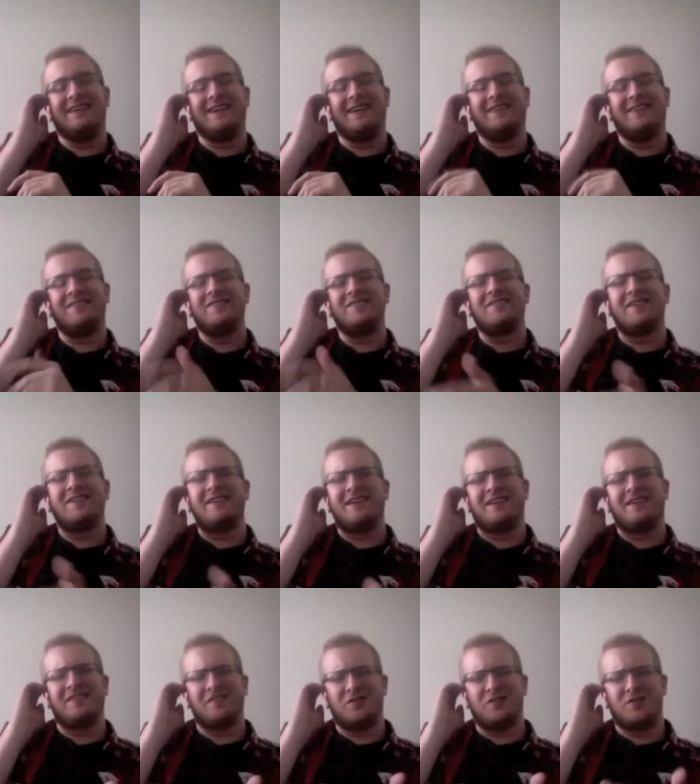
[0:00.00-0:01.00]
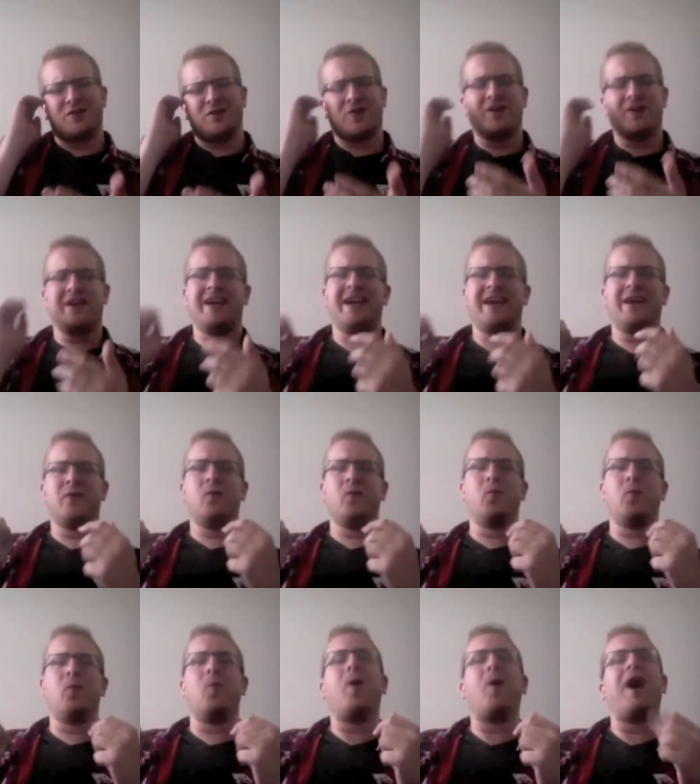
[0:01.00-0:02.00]
it does connect to the story
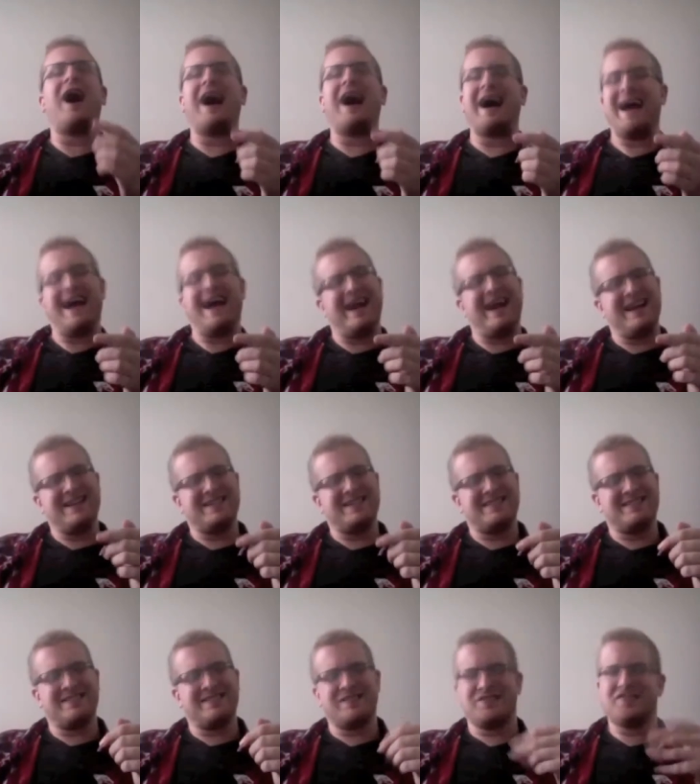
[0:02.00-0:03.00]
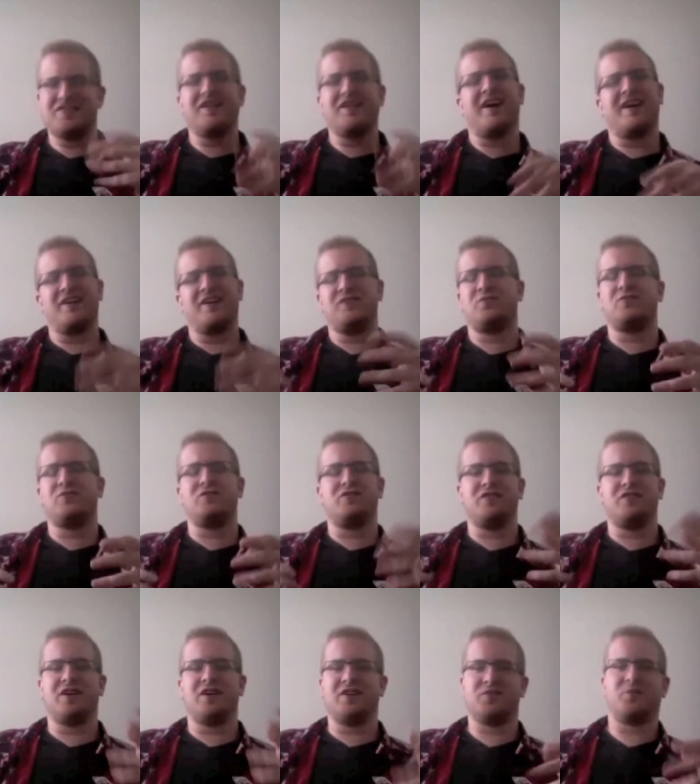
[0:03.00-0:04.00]
and why Desaad
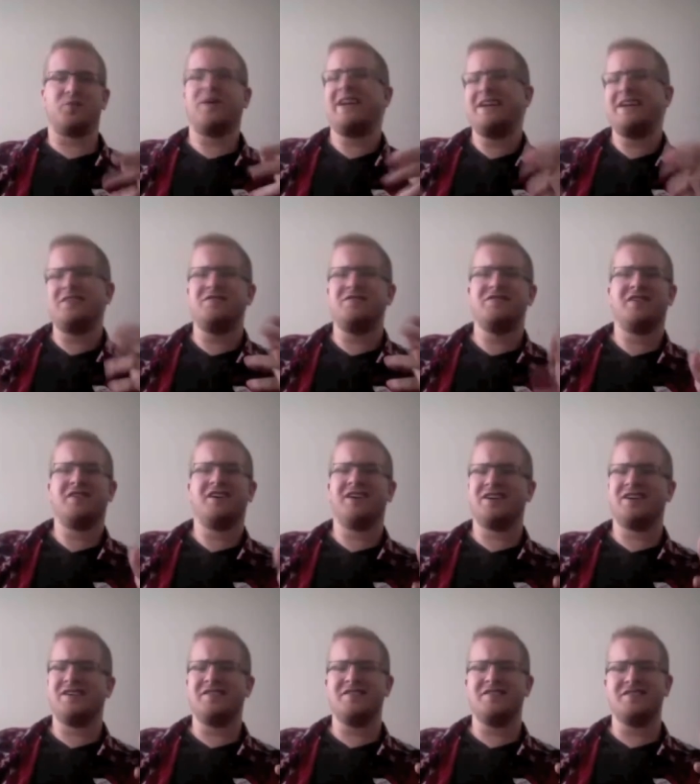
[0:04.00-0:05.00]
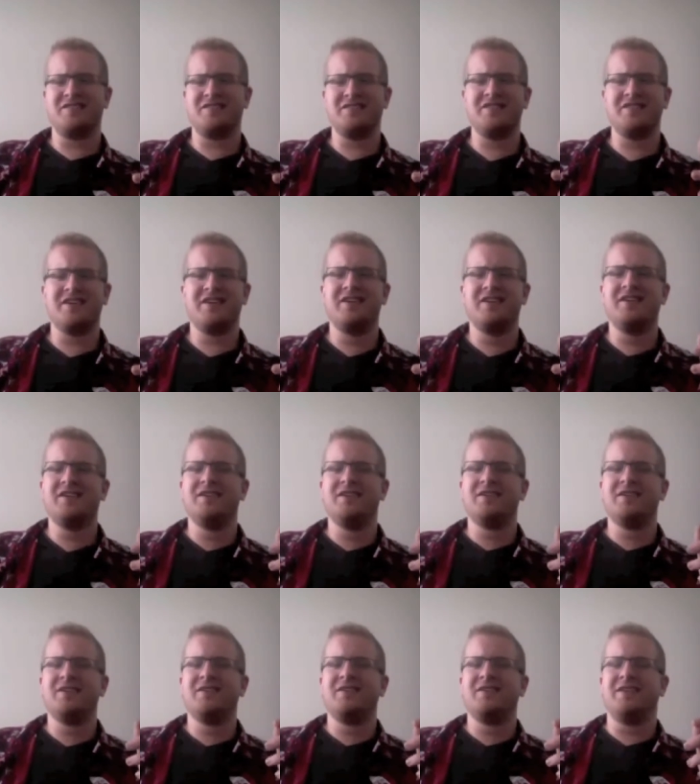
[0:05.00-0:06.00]
does what he does
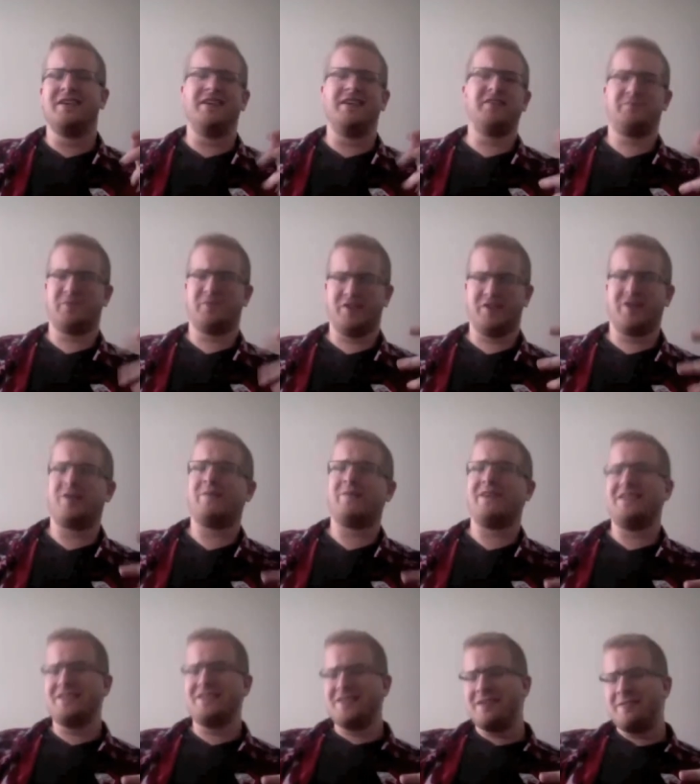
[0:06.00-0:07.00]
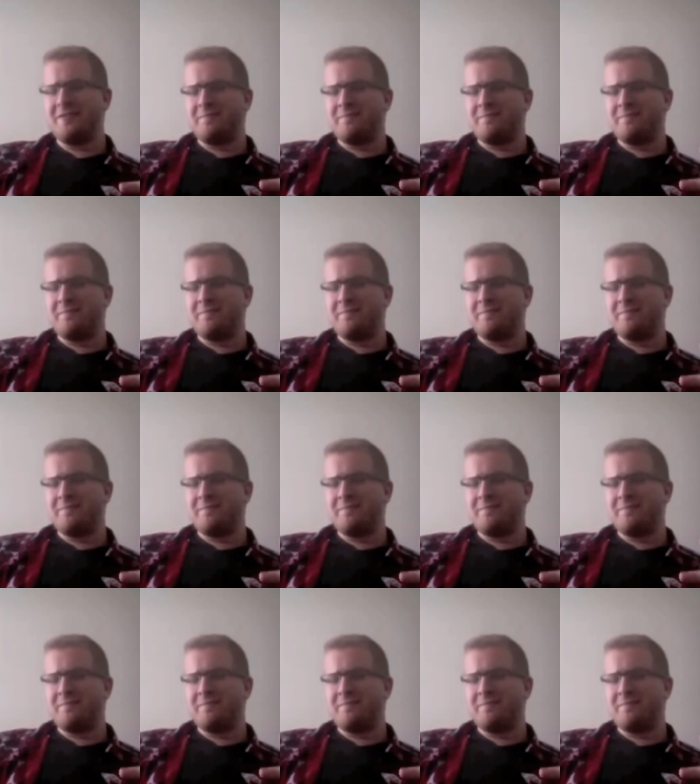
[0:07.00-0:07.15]
in his predicament.